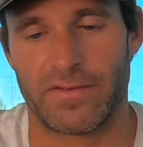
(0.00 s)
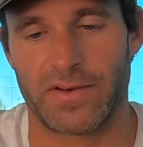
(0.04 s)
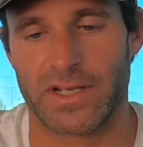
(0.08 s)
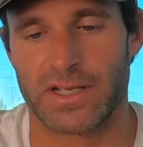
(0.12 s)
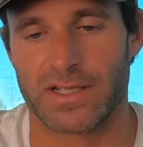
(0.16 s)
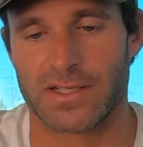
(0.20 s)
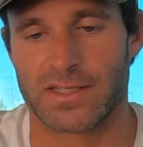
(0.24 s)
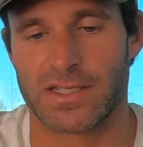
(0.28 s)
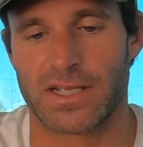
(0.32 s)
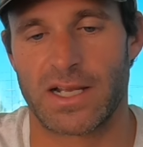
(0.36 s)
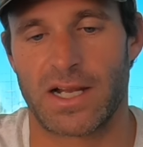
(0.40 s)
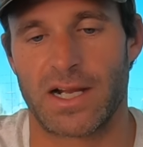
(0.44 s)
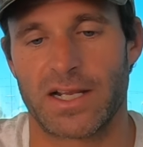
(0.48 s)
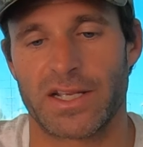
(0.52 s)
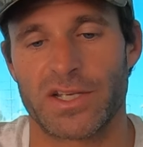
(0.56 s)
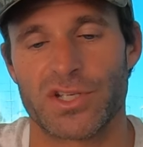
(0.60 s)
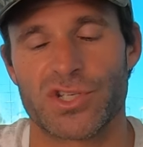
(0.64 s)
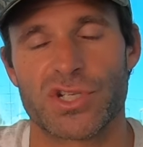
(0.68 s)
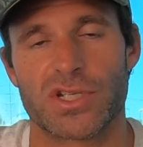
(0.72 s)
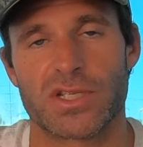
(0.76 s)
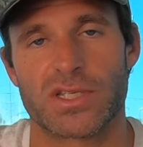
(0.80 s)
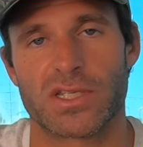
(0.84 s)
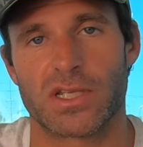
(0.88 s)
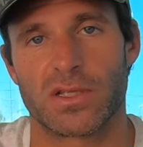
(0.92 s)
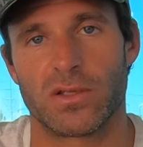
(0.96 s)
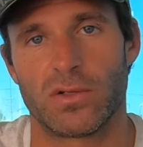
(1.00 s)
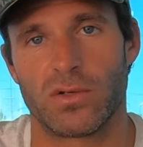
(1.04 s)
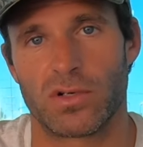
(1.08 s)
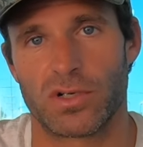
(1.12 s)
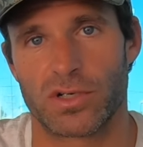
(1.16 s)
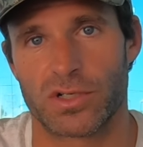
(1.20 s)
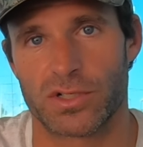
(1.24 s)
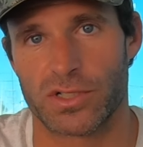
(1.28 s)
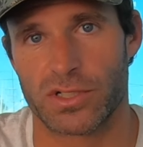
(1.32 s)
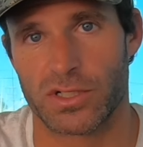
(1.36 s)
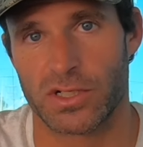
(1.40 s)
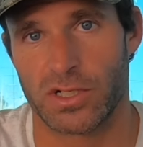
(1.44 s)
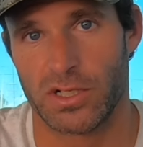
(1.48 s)
any in stock at GZ
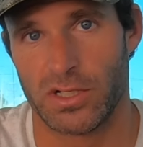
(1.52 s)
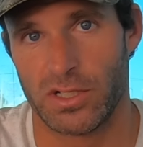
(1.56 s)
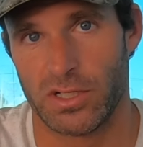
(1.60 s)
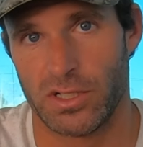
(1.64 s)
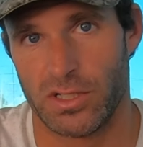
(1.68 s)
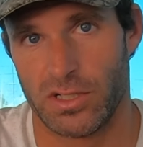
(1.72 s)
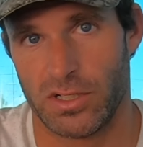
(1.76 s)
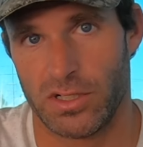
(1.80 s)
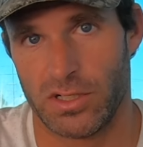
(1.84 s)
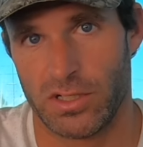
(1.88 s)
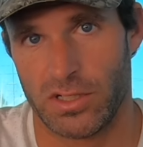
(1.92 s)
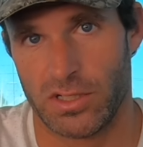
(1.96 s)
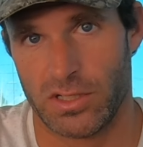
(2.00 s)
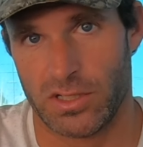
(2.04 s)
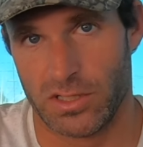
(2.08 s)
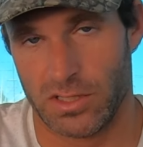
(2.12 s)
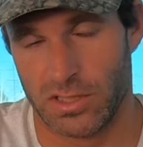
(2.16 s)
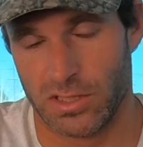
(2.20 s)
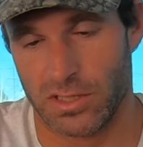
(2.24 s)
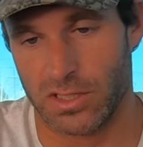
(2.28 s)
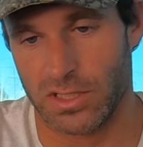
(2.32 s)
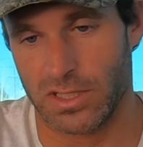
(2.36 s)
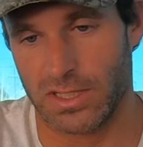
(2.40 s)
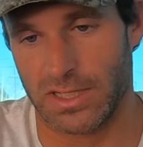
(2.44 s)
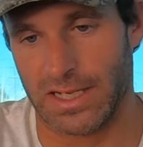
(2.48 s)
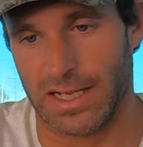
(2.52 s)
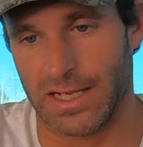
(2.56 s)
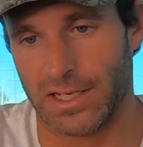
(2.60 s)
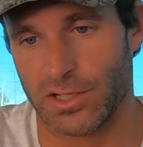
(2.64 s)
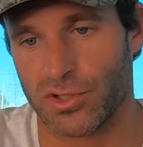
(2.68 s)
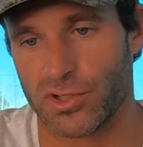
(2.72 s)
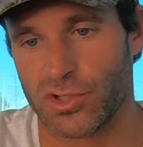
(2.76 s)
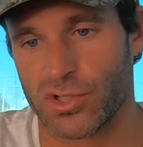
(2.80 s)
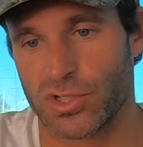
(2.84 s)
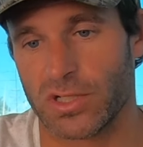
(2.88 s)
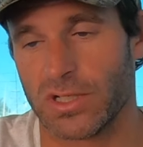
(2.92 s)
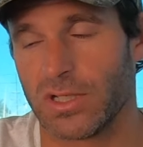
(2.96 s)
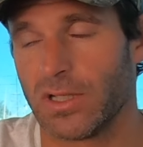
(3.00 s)
Lures, you can
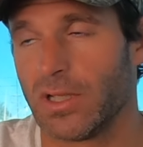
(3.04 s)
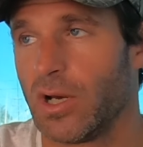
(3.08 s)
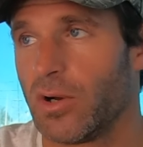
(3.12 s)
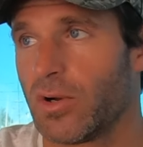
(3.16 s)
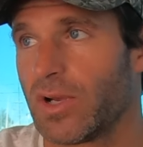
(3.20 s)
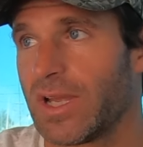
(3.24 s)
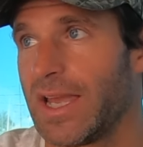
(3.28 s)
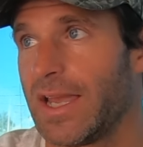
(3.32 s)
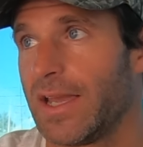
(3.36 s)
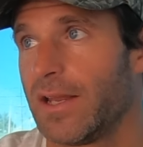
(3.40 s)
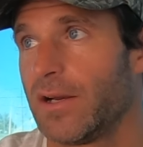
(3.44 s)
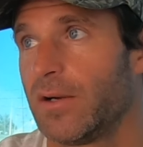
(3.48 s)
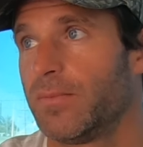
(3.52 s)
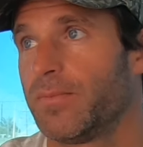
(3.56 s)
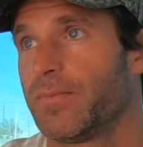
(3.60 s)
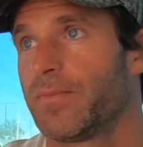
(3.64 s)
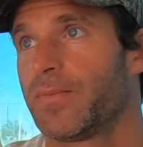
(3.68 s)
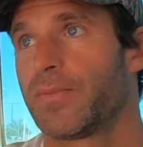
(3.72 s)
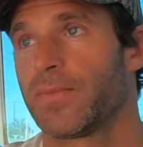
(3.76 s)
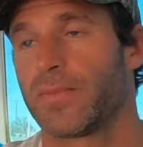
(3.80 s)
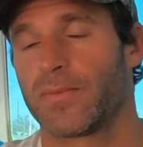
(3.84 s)
usually locate them.